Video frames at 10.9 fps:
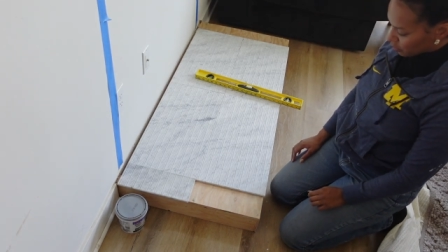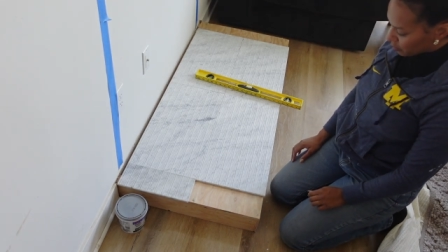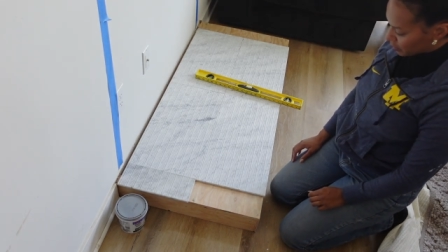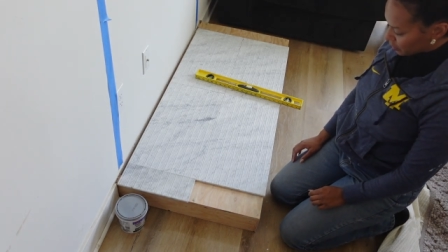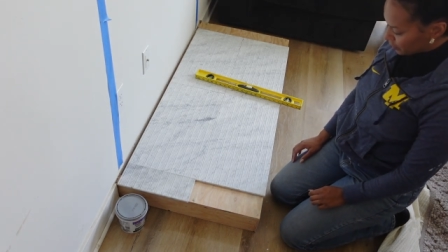more
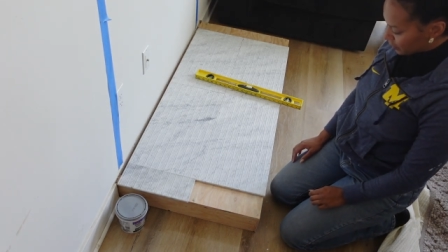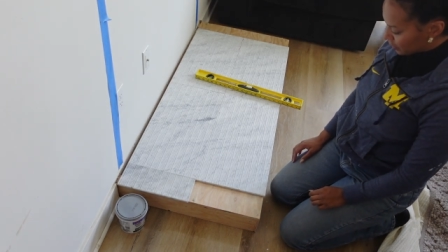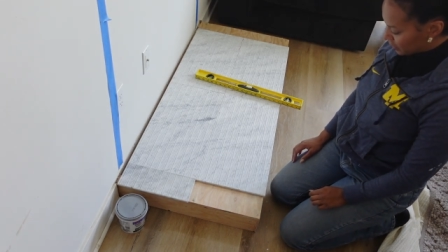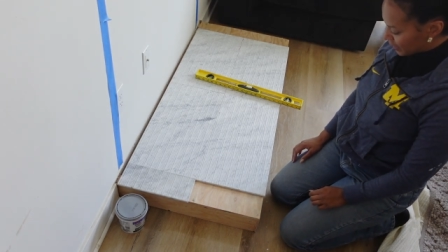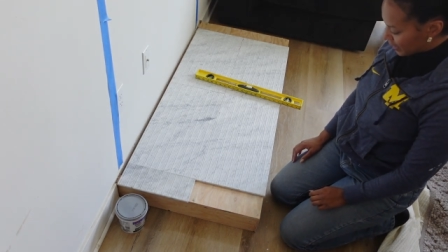
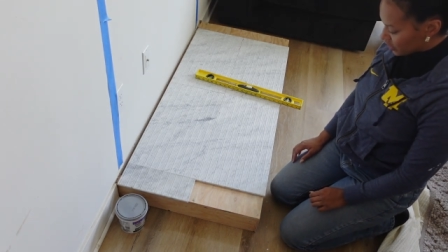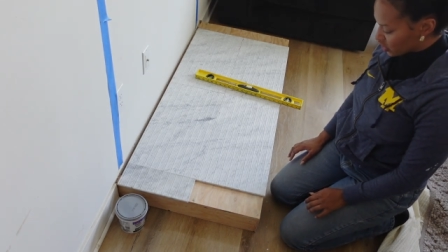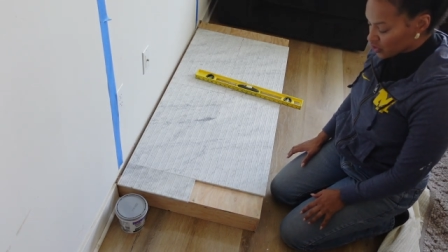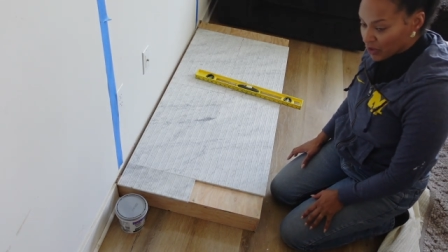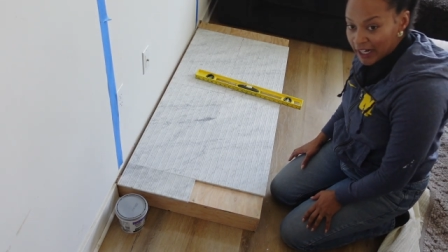beautiful and
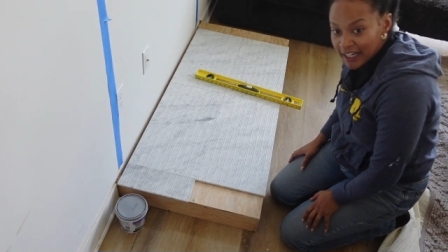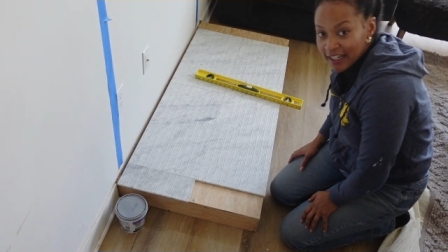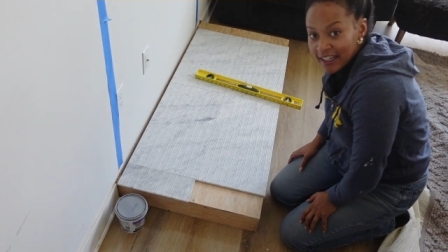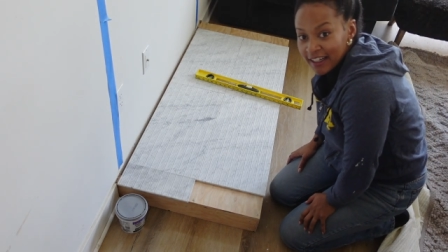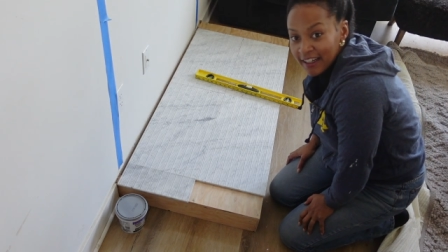straight
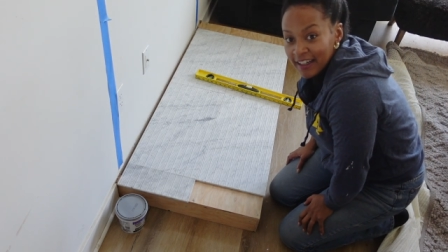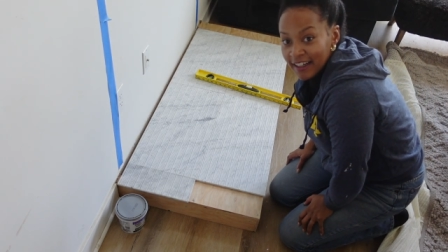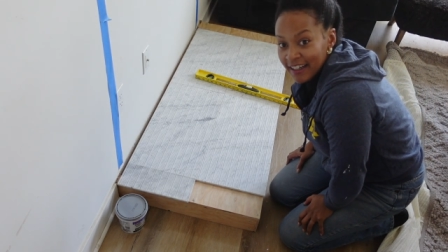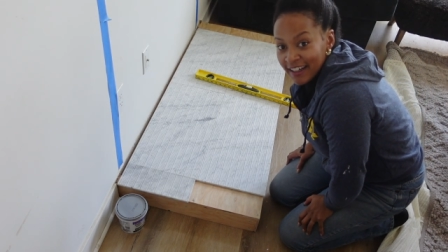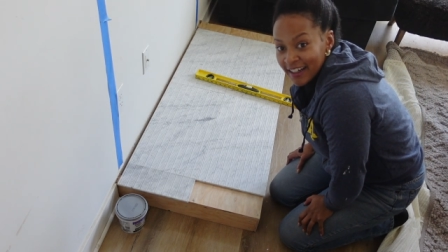
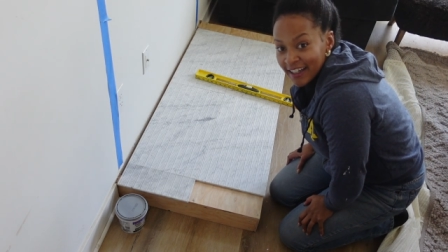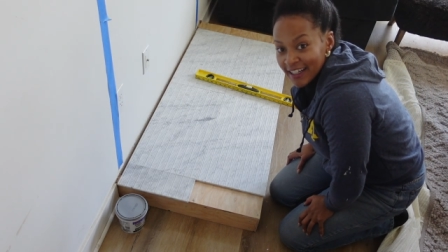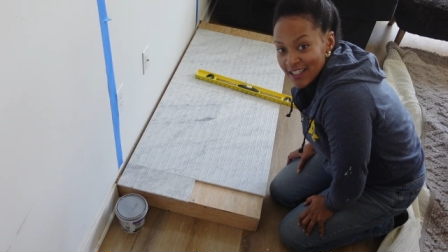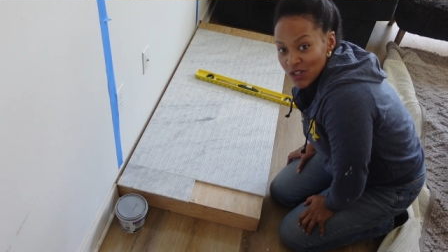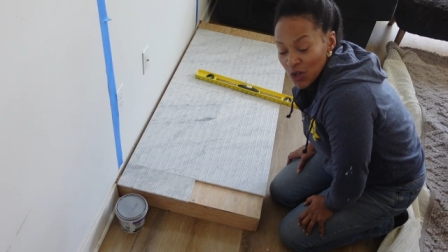
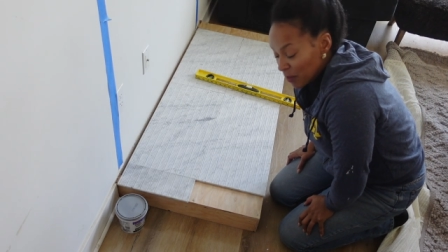it's so